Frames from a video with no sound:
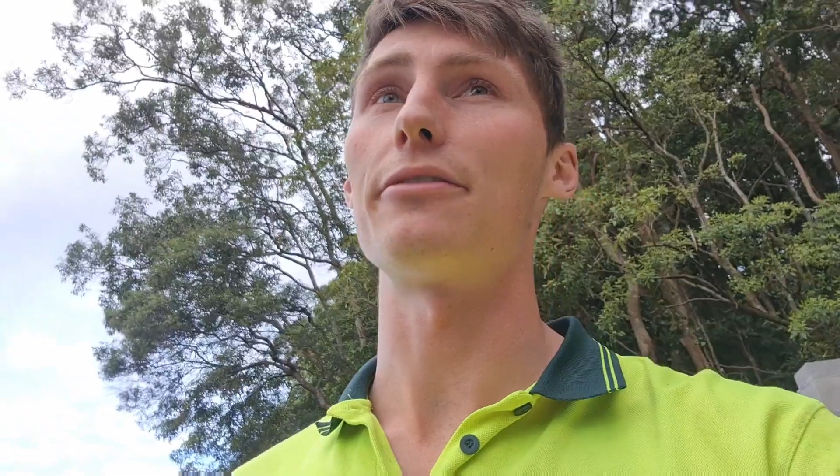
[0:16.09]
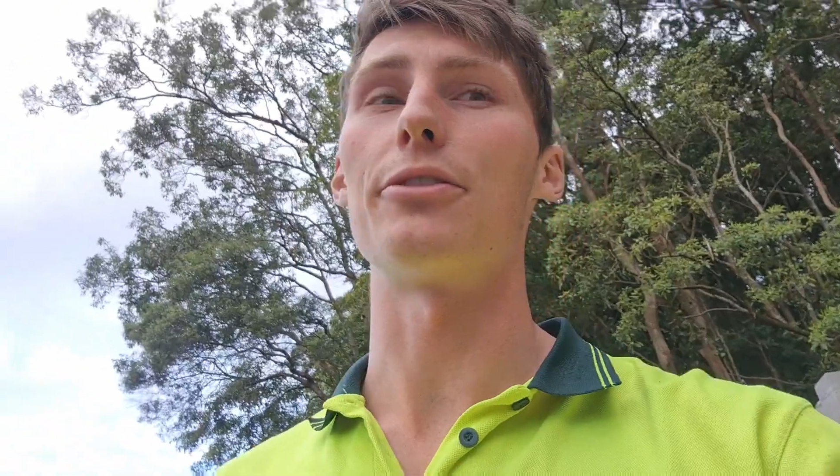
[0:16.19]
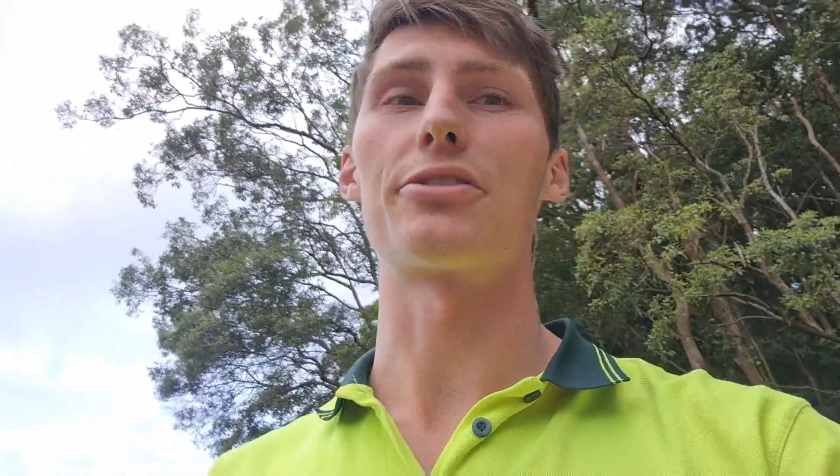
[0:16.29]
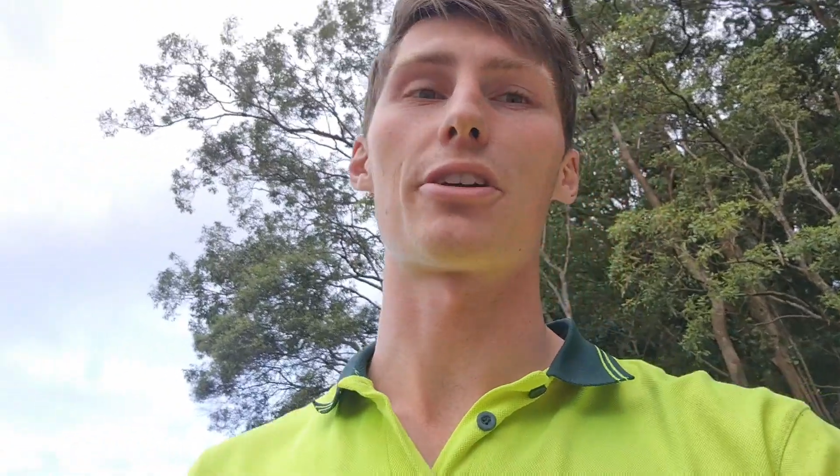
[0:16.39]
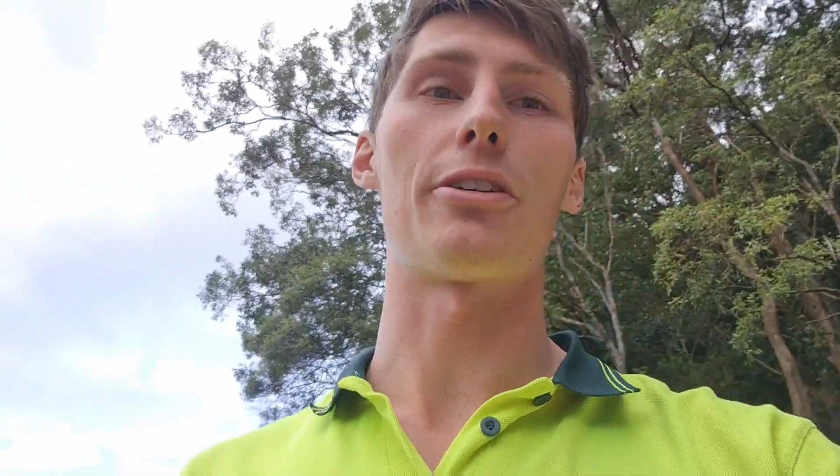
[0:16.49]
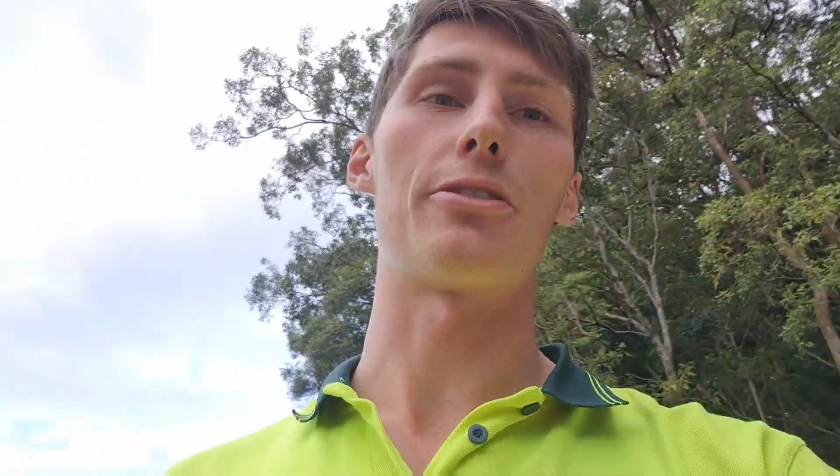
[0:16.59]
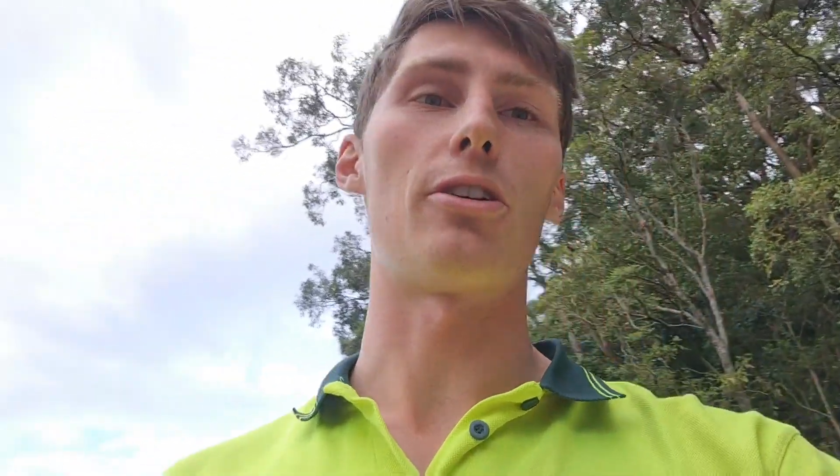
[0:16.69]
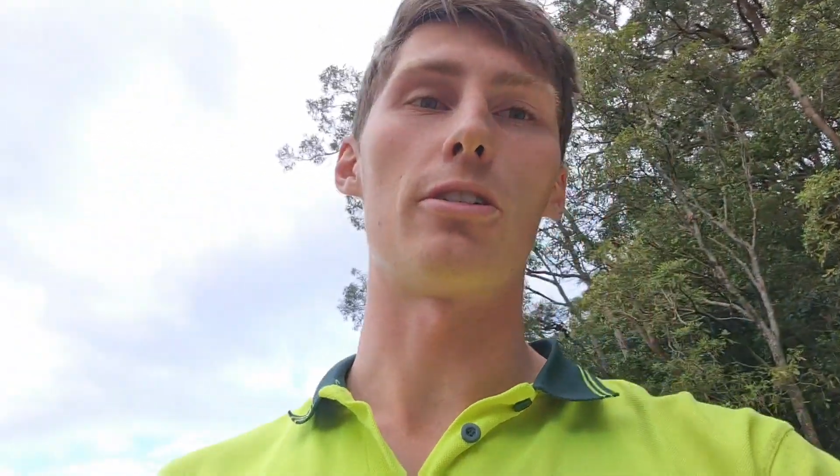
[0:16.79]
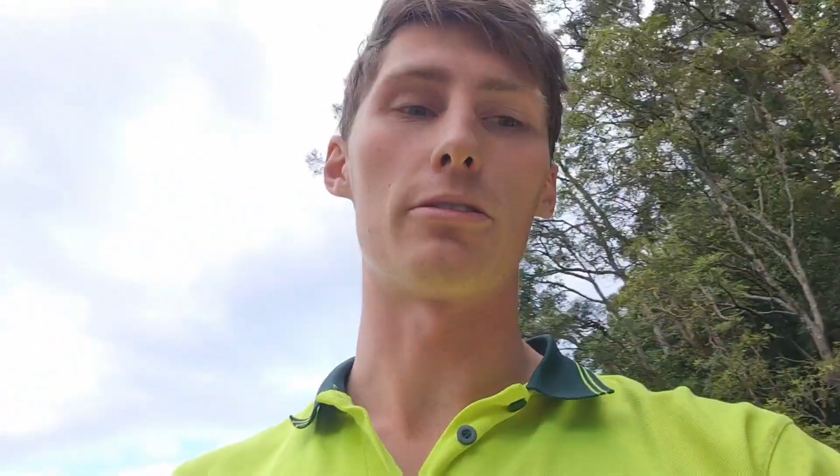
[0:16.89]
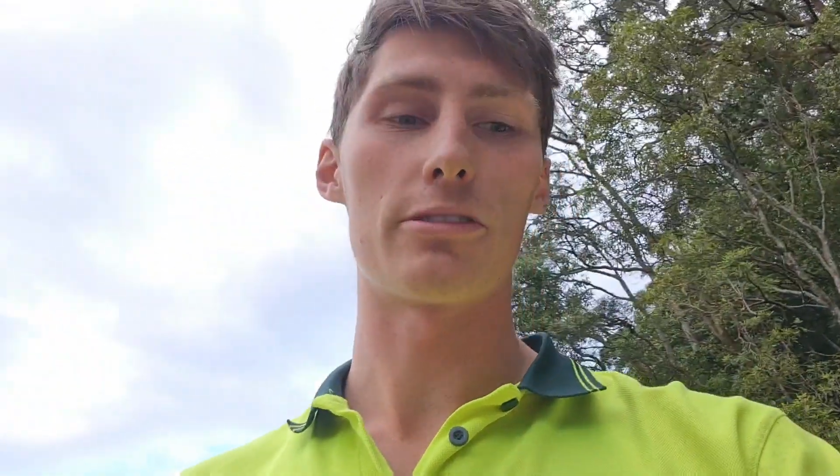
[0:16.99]
first coat
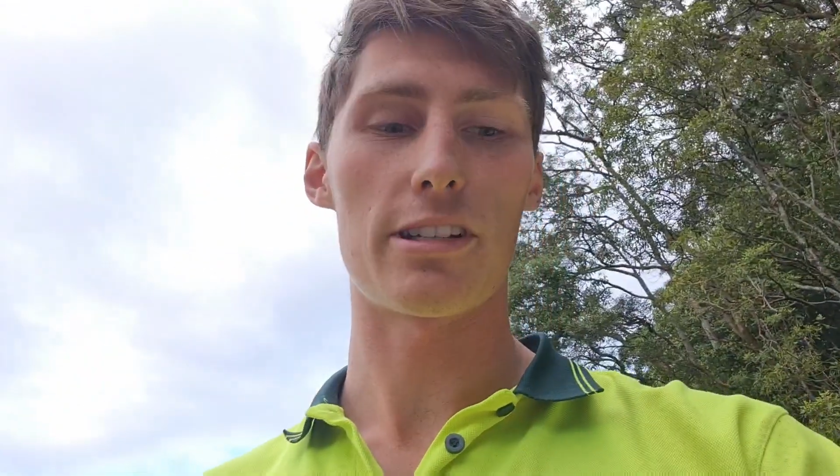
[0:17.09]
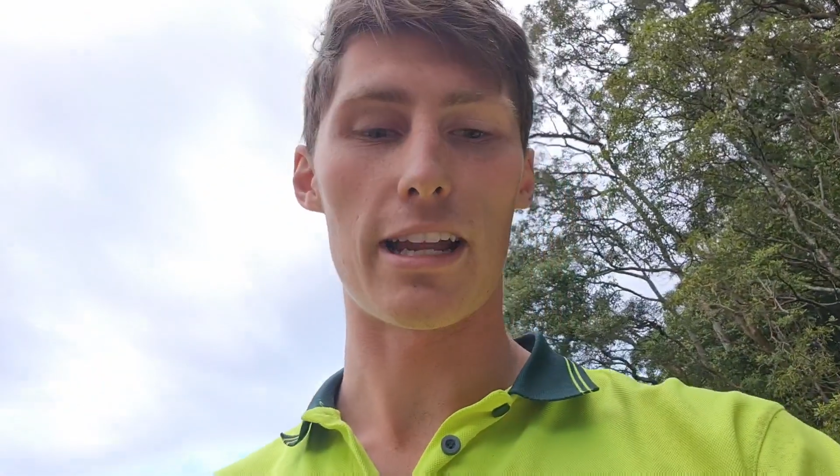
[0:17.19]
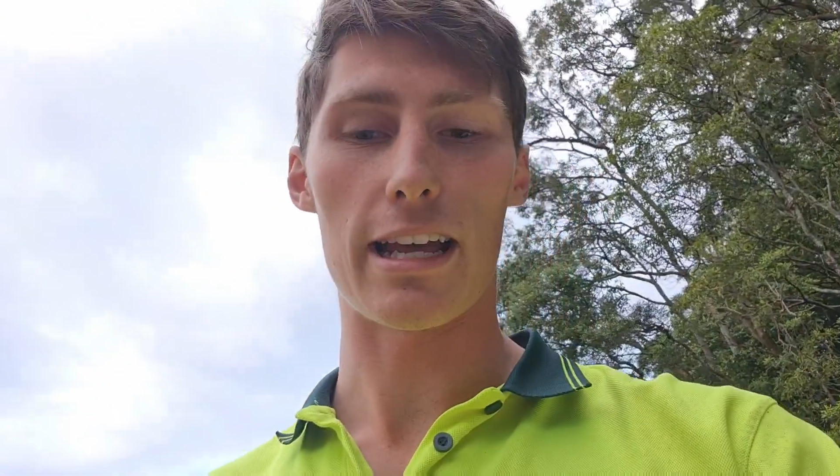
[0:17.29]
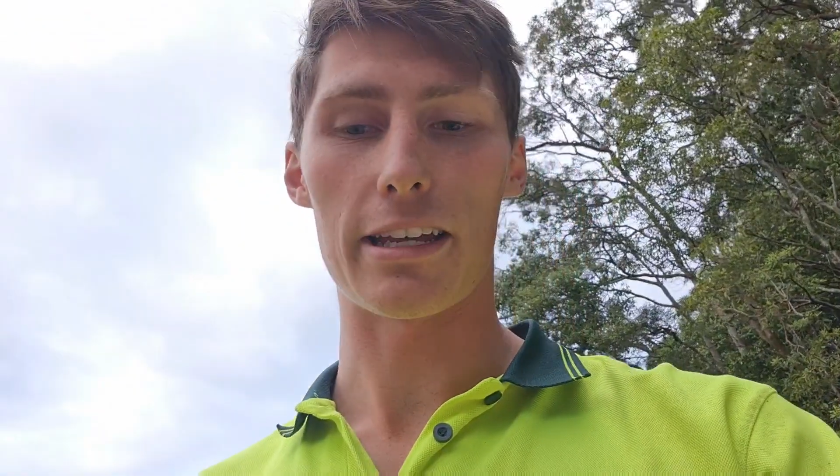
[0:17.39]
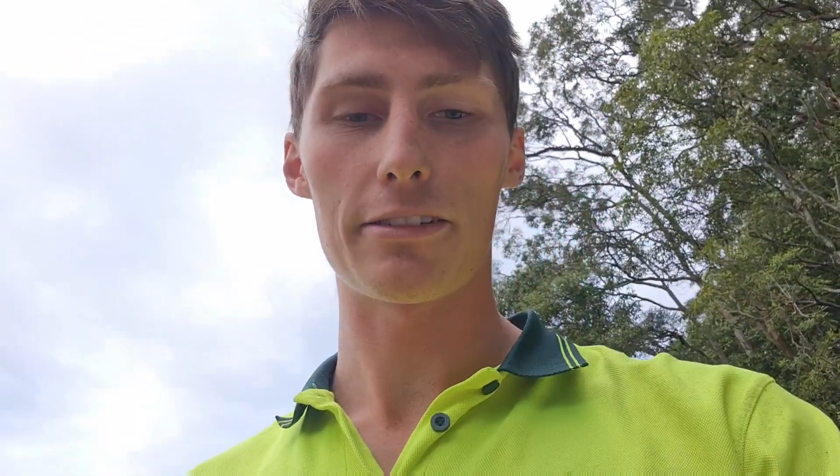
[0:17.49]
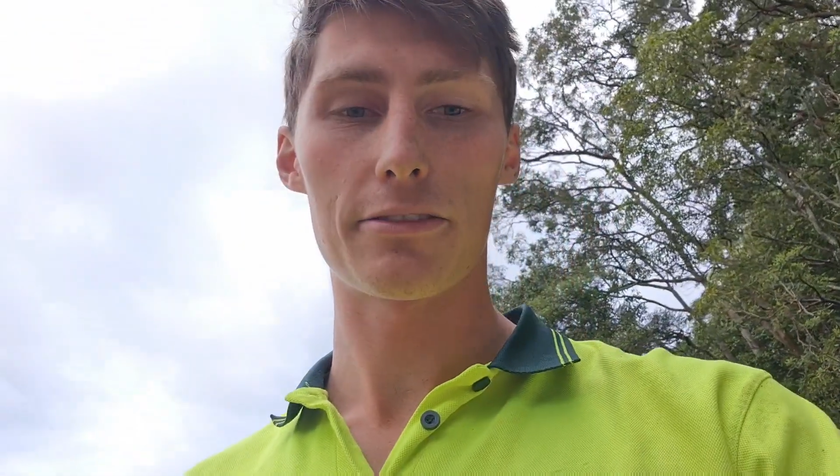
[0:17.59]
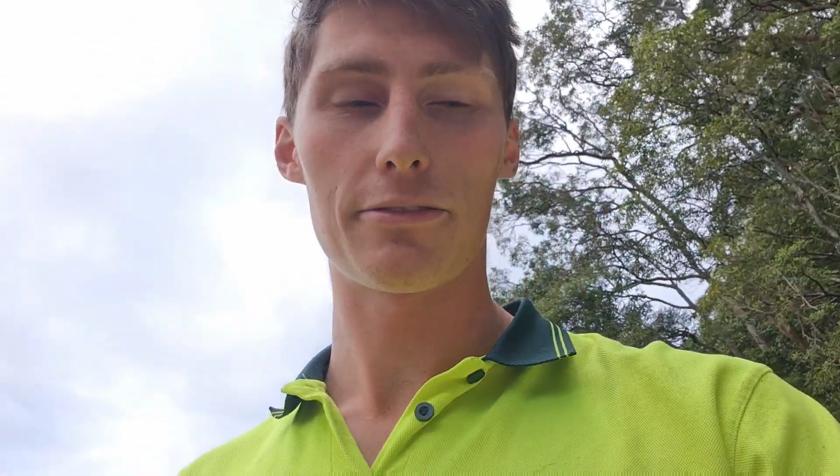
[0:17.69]
on today